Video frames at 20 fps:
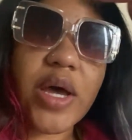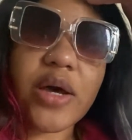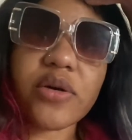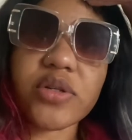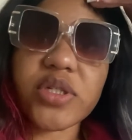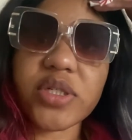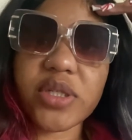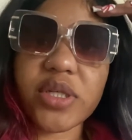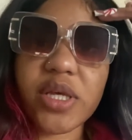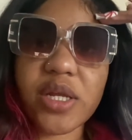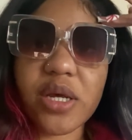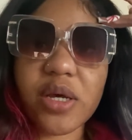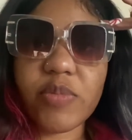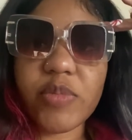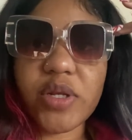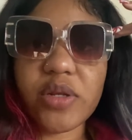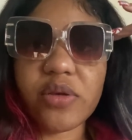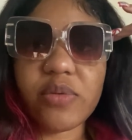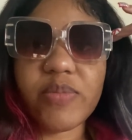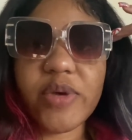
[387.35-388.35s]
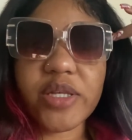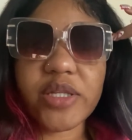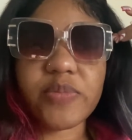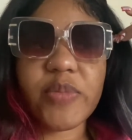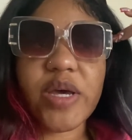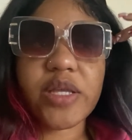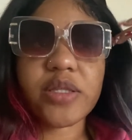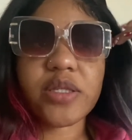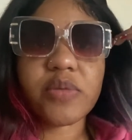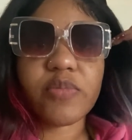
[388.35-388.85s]
I'll just get up and do Best
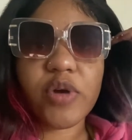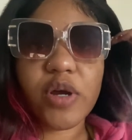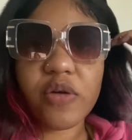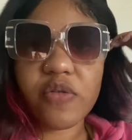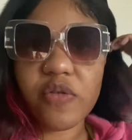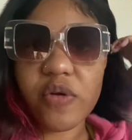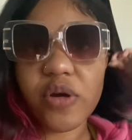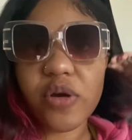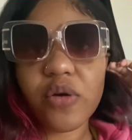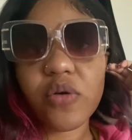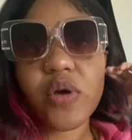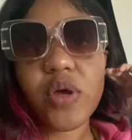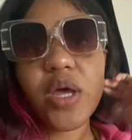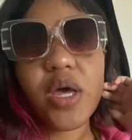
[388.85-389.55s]
Buy tomorrow.